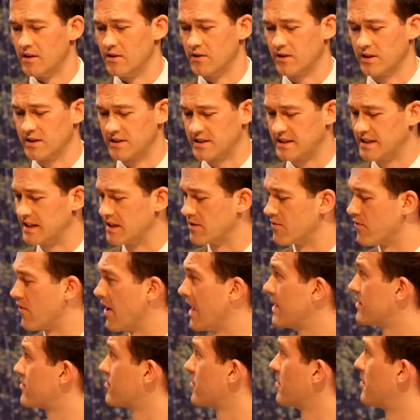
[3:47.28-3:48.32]
You can see in
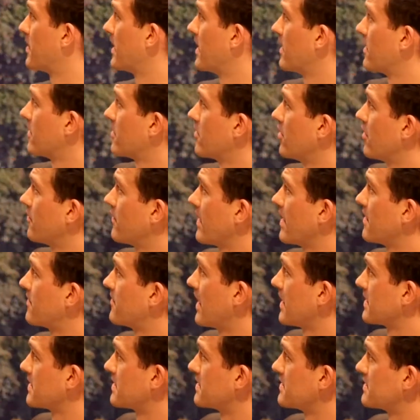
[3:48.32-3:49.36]
red repair of
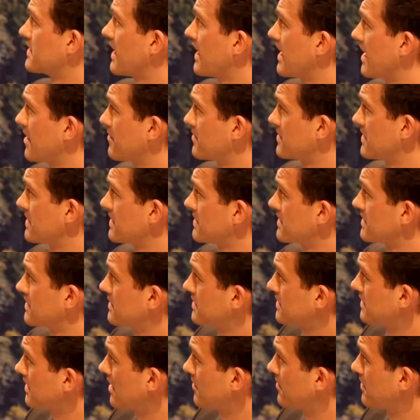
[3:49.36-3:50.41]
F-actin
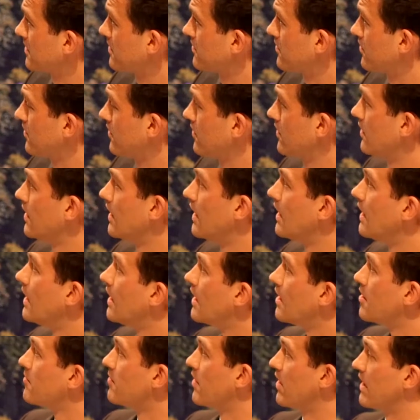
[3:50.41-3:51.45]
synapses coming through.
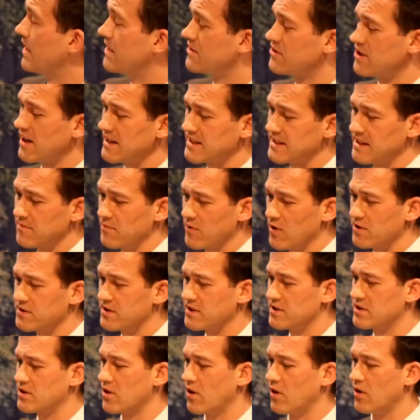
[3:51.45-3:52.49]
But interestingly, we
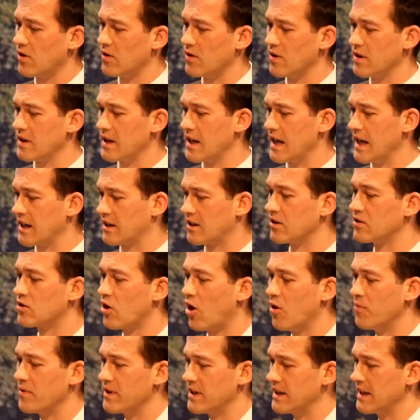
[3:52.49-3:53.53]
also saw a
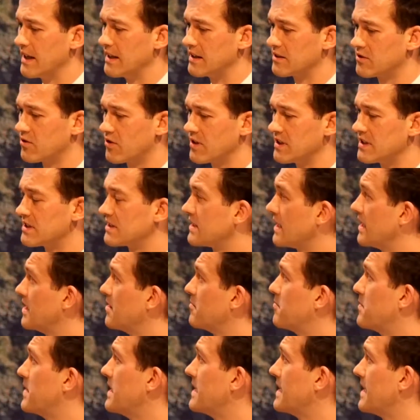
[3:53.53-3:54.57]
concomitant increase
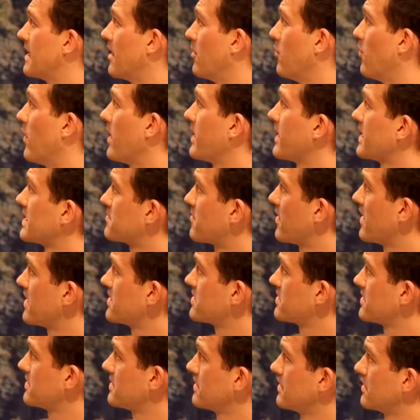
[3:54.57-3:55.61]
in PD-L1
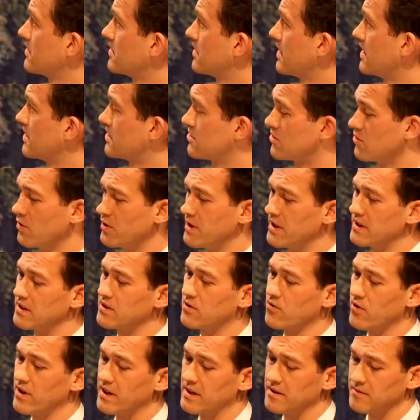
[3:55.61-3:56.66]
expression shown
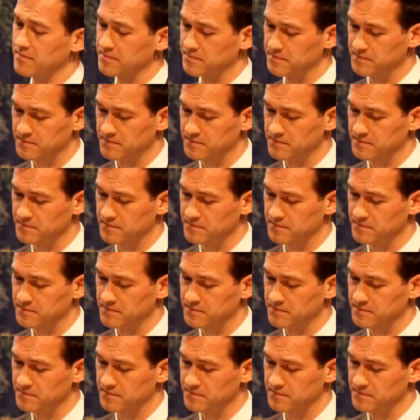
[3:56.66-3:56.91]
in green